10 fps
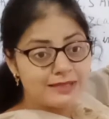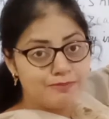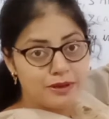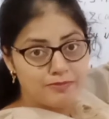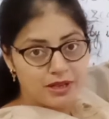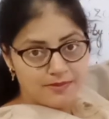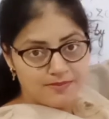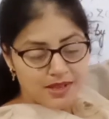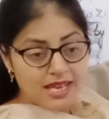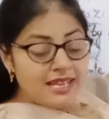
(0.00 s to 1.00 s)
people.
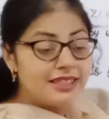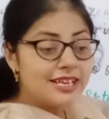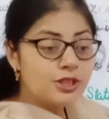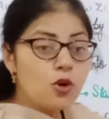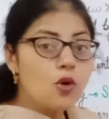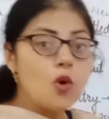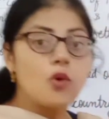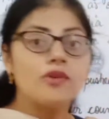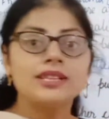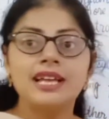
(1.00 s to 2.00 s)
They took
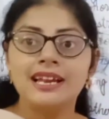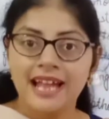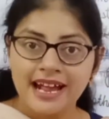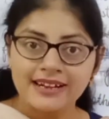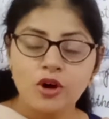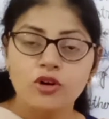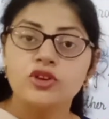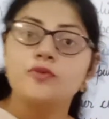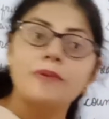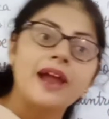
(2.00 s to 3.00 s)
over the land
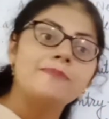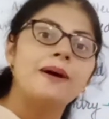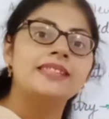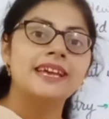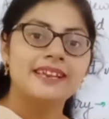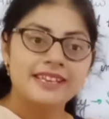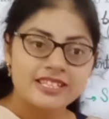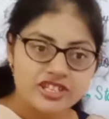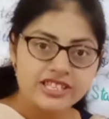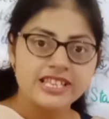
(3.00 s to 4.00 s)
occupied by the
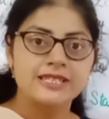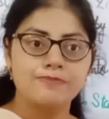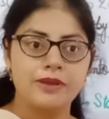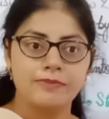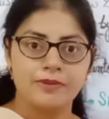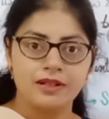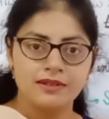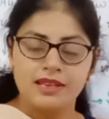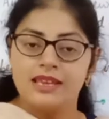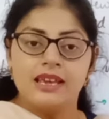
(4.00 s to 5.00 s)
indigenous people.
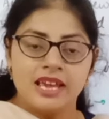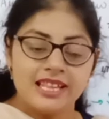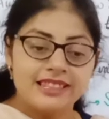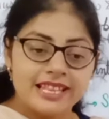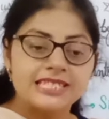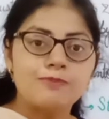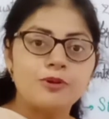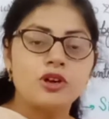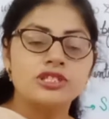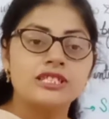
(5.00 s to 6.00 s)
In this
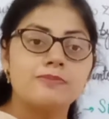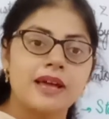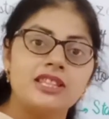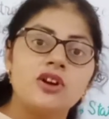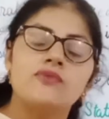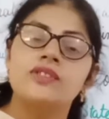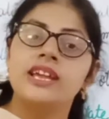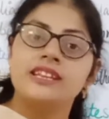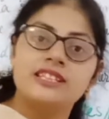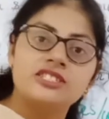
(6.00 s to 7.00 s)
process, many of
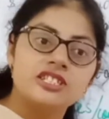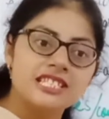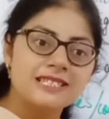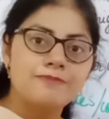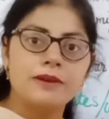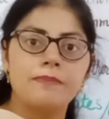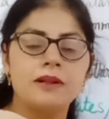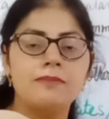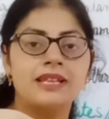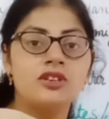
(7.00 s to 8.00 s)
the indigenous
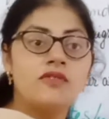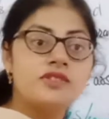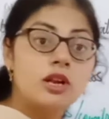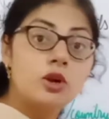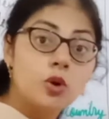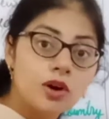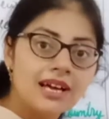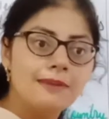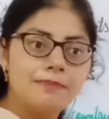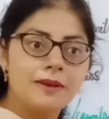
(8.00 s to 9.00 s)
people, many of the
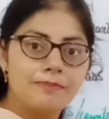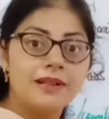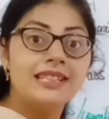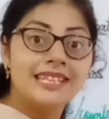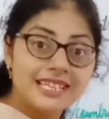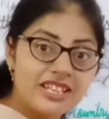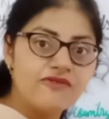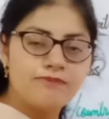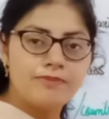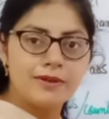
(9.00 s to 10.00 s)
local people,
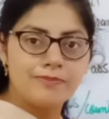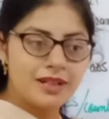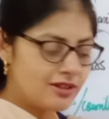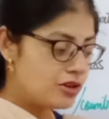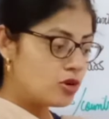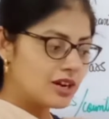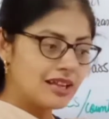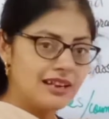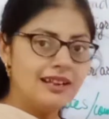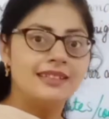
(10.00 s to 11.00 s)
native people, local,
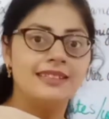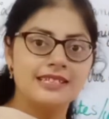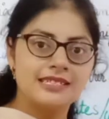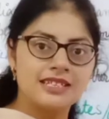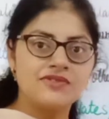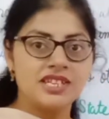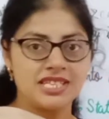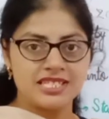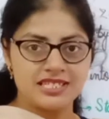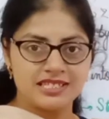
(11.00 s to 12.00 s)
native,
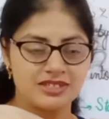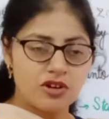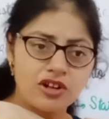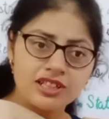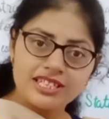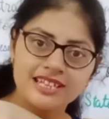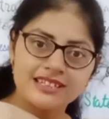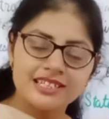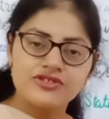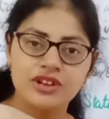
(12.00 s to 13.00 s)
indigenous, all these are
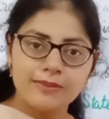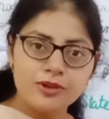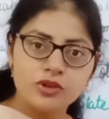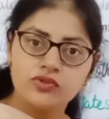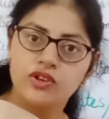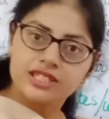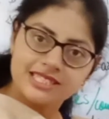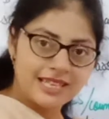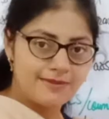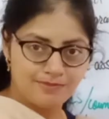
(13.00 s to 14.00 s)
the terms used for the
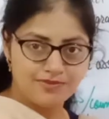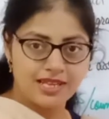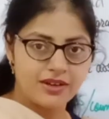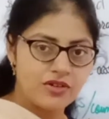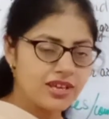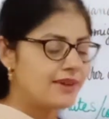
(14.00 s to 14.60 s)
same thing. Okay,